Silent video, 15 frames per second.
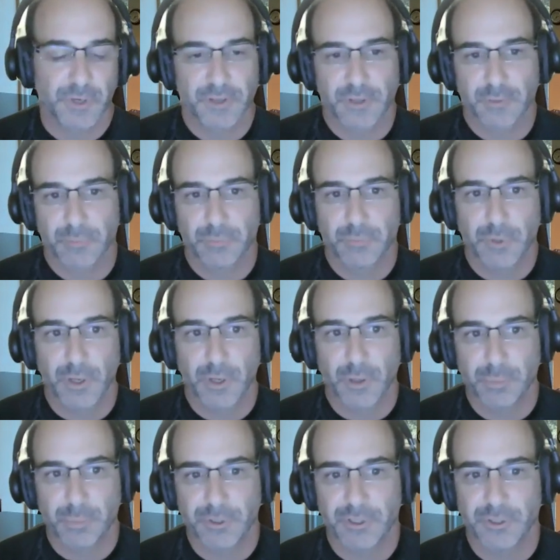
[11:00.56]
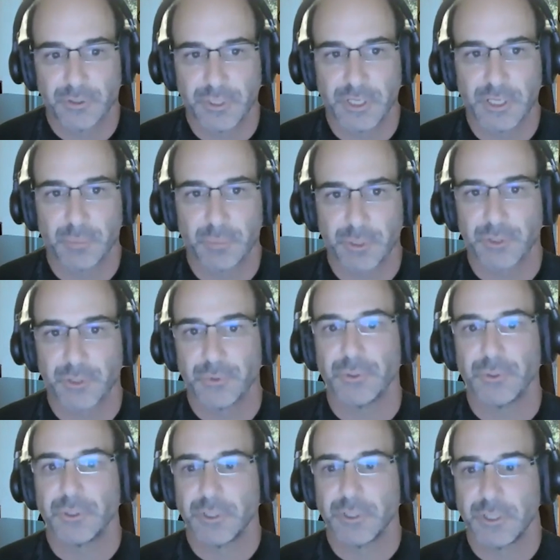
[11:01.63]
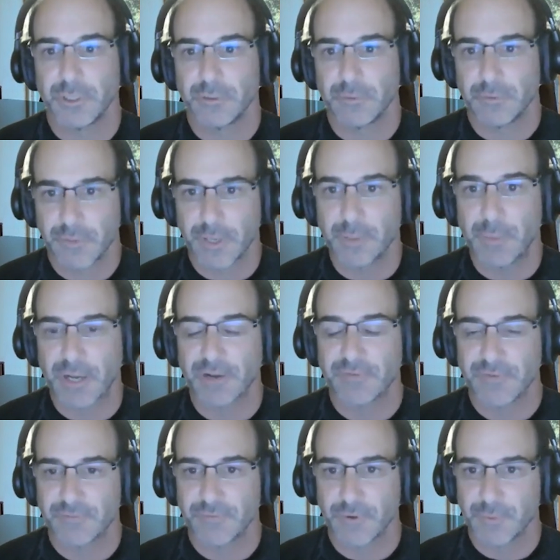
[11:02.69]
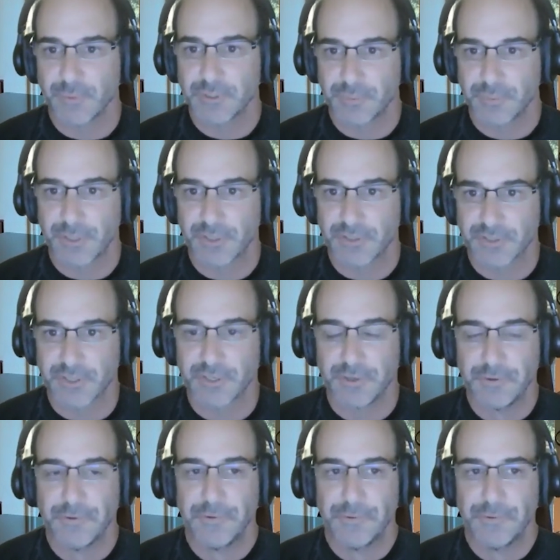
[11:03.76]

I think, pretty unique, pretty cool, and they benefit from it tremendously.